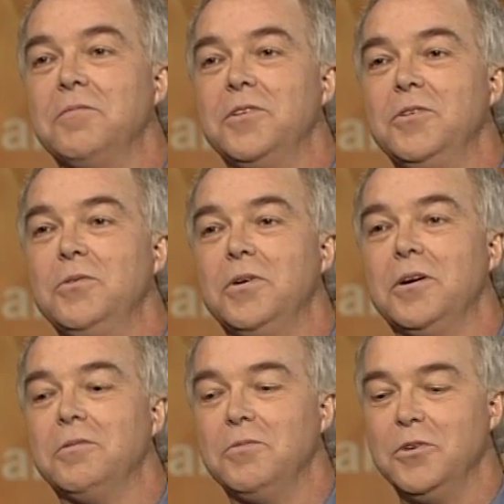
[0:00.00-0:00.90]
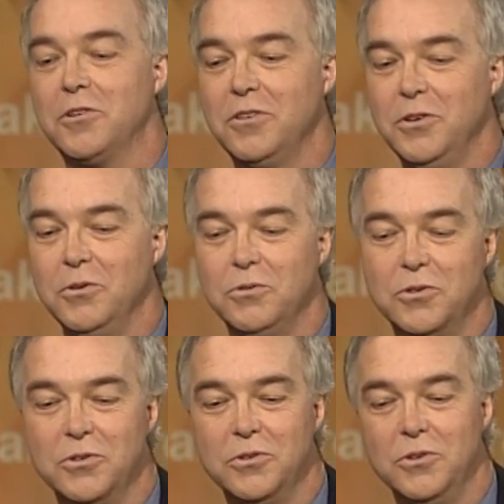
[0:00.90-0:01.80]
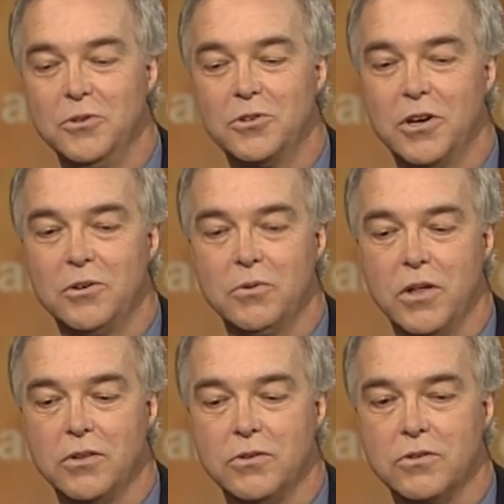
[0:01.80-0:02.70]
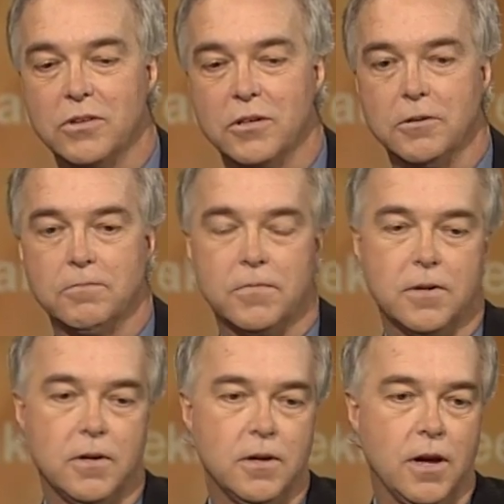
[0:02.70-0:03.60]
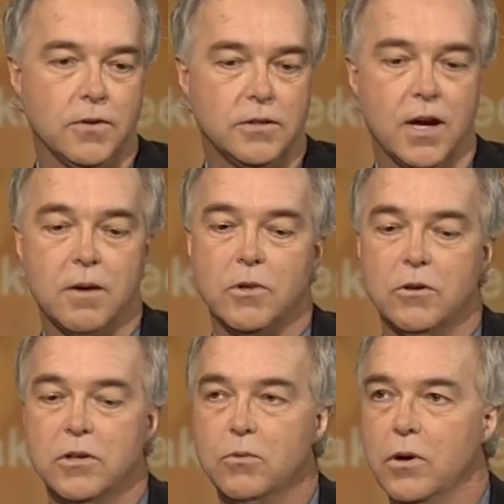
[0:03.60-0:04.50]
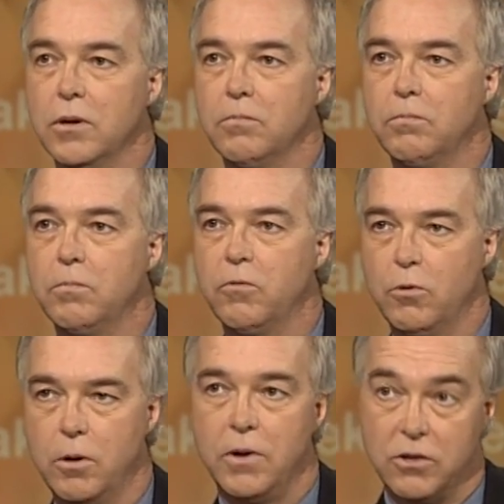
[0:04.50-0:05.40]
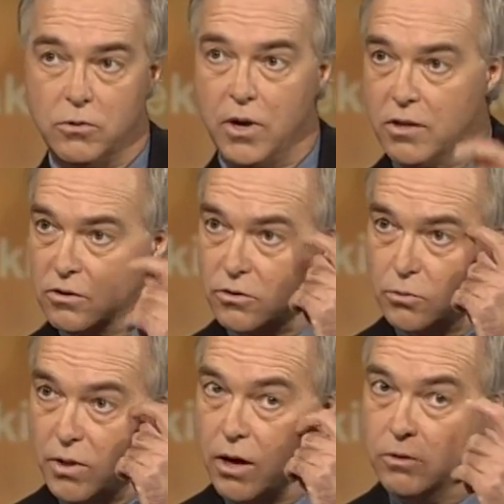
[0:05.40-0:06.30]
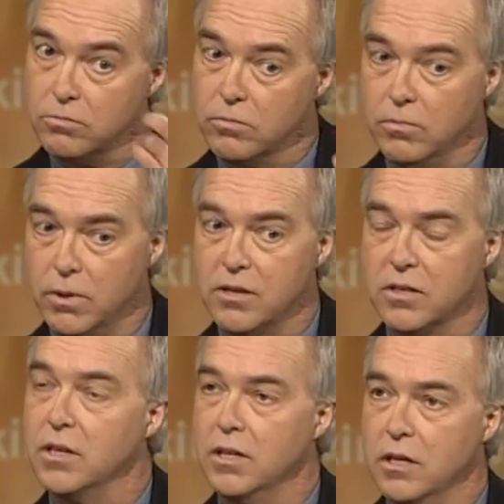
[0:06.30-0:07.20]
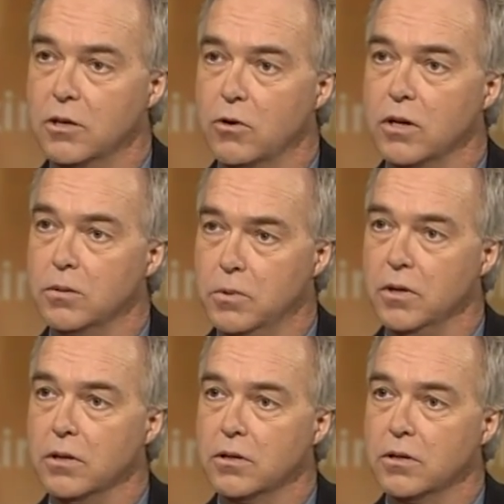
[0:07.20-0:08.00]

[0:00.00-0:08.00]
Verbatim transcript: You shared with others at the time that you didn't want to perform as the Rascals without basically an integrated bill.